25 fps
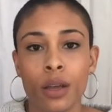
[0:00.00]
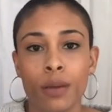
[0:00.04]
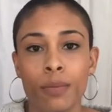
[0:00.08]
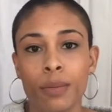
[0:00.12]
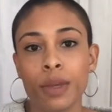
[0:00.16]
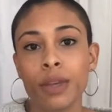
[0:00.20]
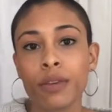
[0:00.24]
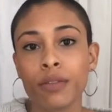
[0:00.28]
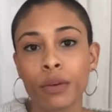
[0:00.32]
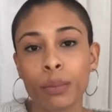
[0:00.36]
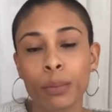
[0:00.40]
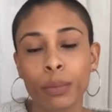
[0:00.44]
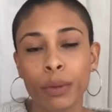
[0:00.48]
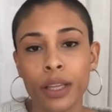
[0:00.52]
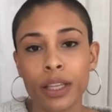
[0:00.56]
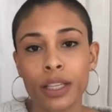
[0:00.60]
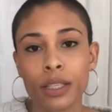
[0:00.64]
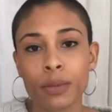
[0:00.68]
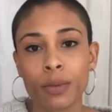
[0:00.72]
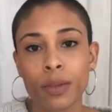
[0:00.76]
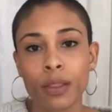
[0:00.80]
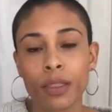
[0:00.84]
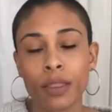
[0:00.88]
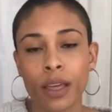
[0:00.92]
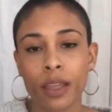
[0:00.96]
meat
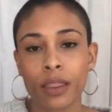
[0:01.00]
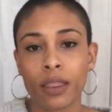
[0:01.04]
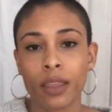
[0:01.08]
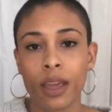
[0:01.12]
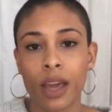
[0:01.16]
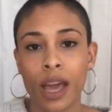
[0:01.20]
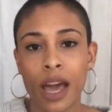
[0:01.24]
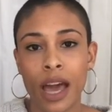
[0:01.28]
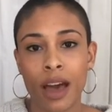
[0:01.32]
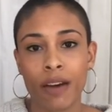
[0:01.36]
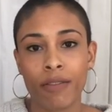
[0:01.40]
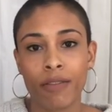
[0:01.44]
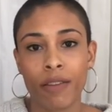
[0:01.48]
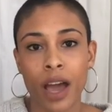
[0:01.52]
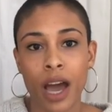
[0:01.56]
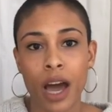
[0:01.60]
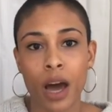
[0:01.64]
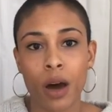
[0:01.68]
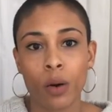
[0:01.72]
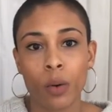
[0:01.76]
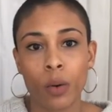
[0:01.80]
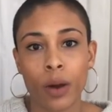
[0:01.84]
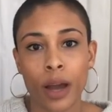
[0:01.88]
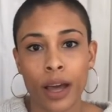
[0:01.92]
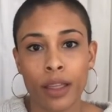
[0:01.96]
replacement that they have
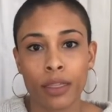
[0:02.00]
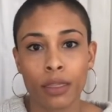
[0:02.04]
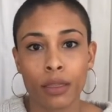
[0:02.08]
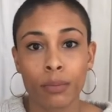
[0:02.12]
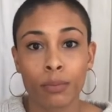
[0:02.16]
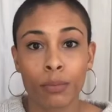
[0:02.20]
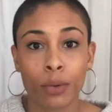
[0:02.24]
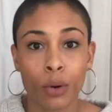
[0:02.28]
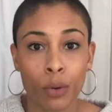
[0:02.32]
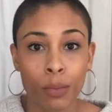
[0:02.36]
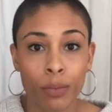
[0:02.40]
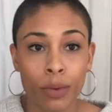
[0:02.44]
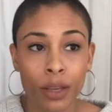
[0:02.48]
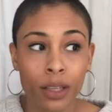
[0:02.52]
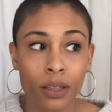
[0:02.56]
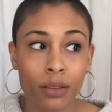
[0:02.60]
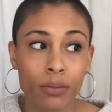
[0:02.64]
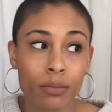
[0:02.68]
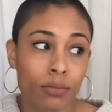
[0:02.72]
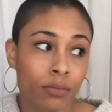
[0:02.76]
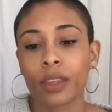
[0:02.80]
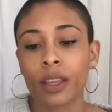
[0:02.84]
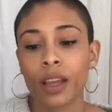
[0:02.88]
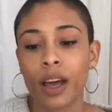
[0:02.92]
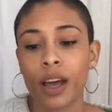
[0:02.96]
out at the moment.